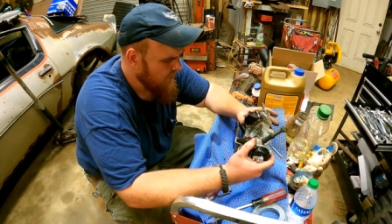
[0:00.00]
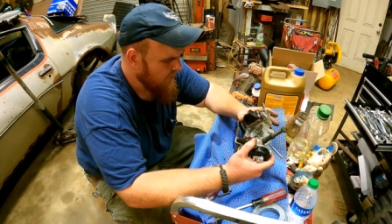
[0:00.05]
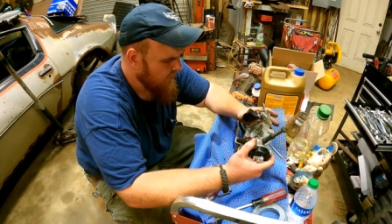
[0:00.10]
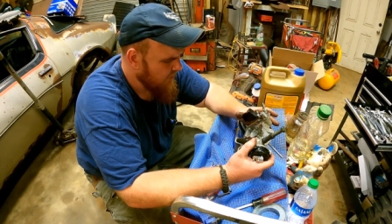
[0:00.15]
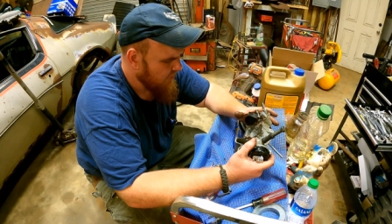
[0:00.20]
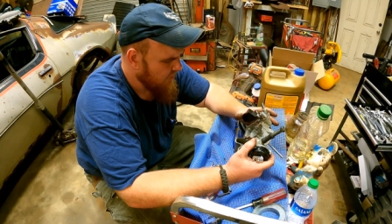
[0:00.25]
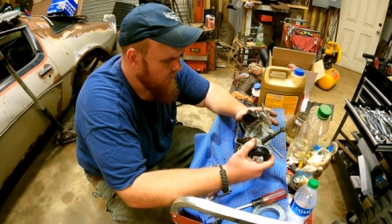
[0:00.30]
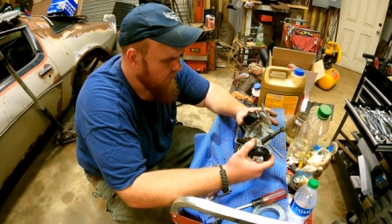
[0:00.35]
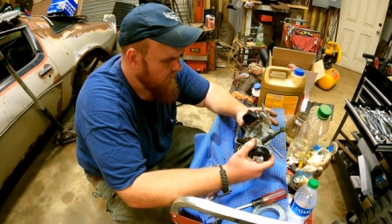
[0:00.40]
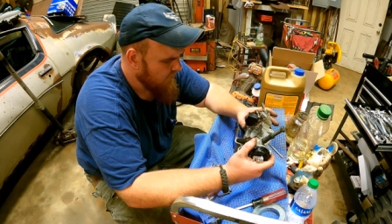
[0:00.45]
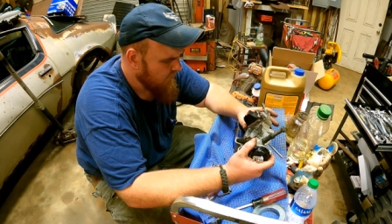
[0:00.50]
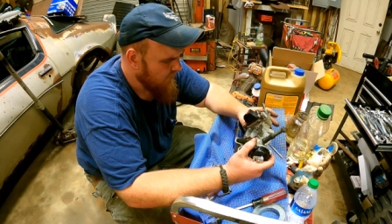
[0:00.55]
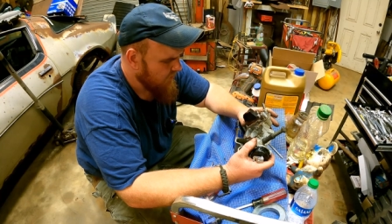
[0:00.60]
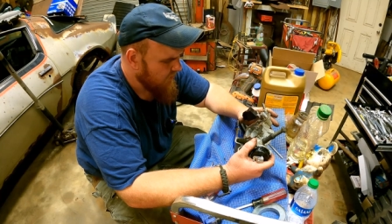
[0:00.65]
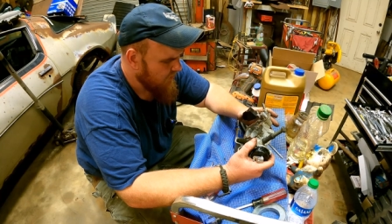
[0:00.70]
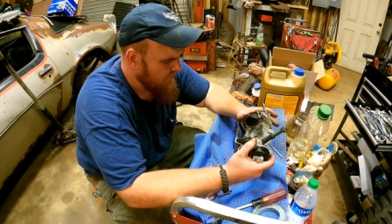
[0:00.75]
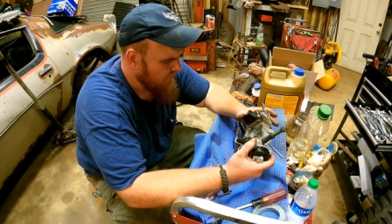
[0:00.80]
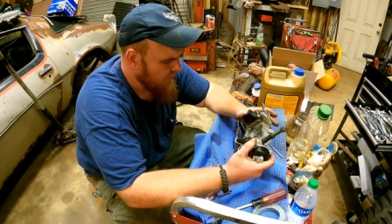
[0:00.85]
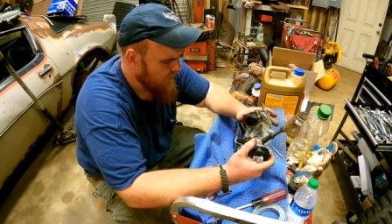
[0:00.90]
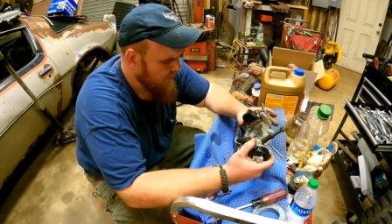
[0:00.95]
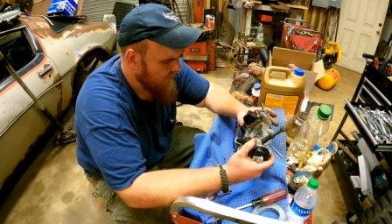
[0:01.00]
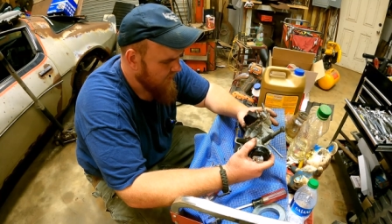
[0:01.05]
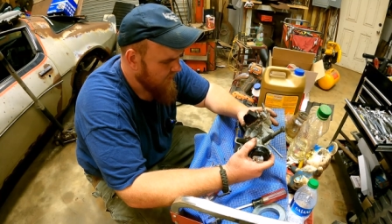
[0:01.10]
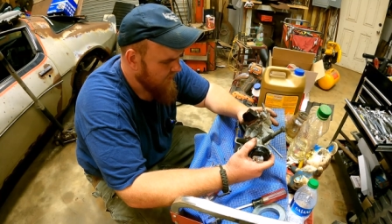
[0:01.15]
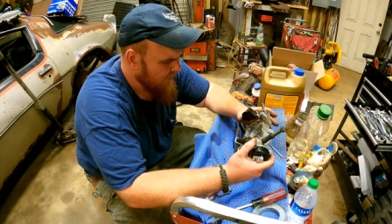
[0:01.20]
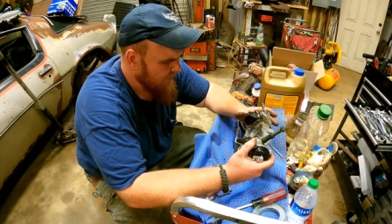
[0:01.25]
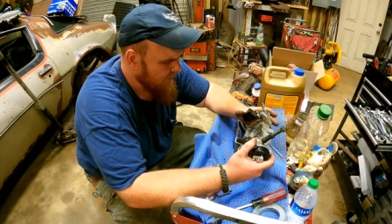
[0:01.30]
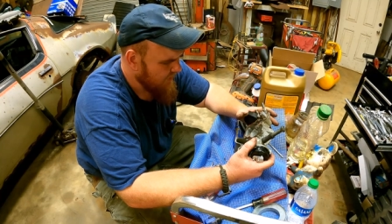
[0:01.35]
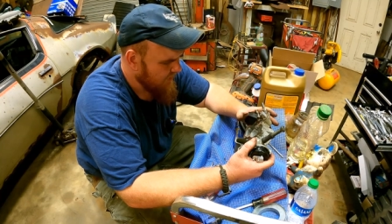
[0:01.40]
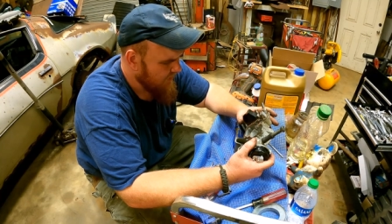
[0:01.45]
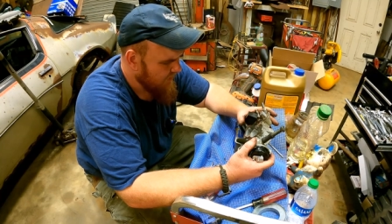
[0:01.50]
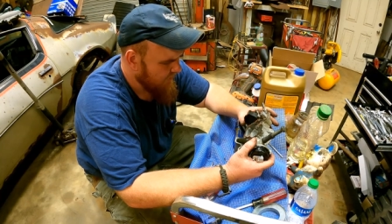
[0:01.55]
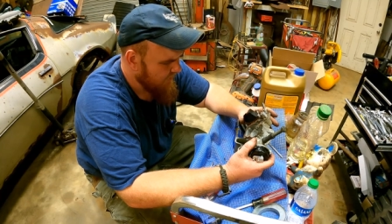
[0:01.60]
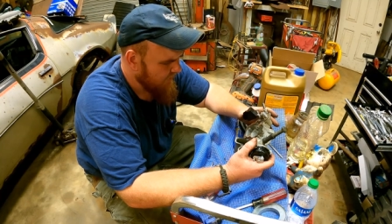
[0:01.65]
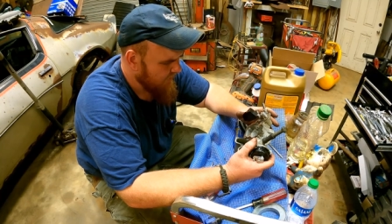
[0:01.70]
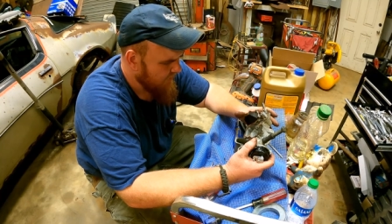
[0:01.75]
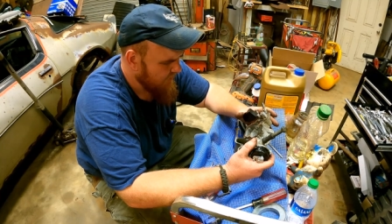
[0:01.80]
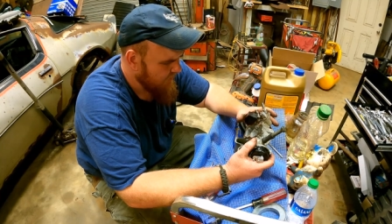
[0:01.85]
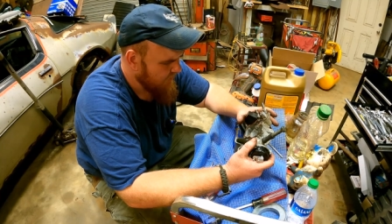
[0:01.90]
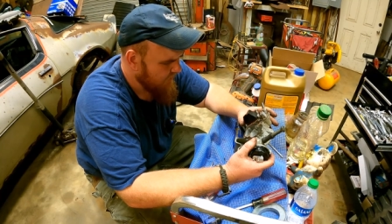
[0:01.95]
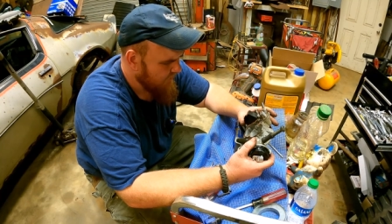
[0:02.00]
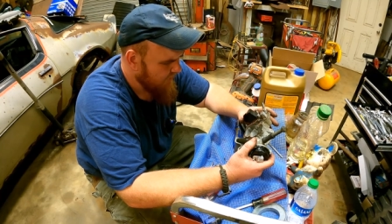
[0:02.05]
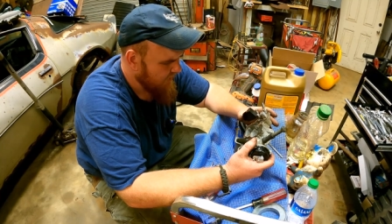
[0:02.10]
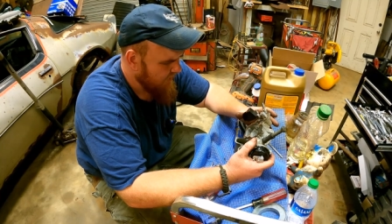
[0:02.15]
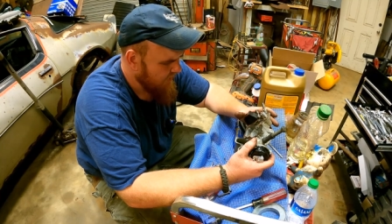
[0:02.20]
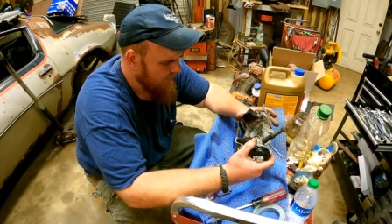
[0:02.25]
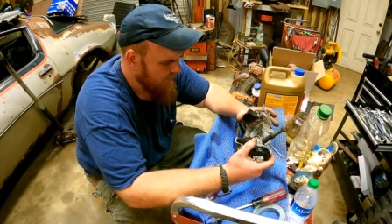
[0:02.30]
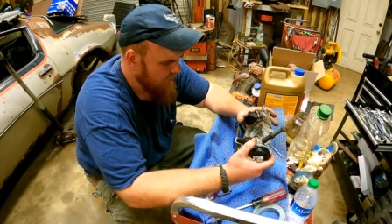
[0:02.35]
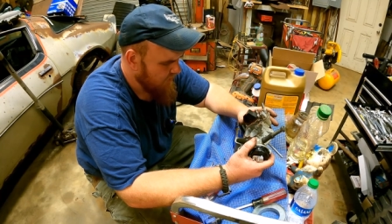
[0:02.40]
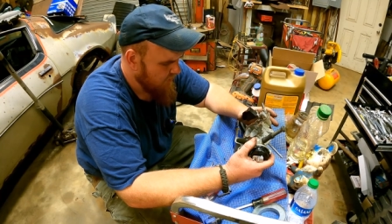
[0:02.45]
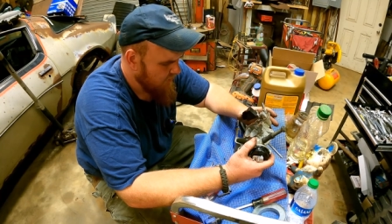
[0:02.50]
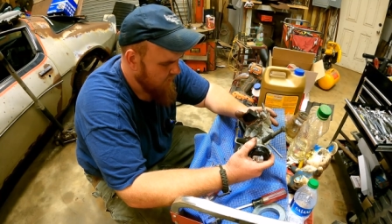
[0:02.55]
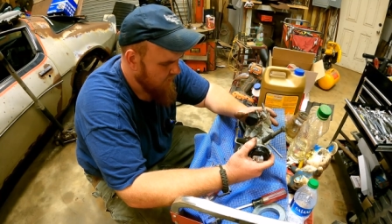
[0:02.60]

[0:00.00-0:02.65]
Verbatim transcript: Nothing going on with that. That appears to be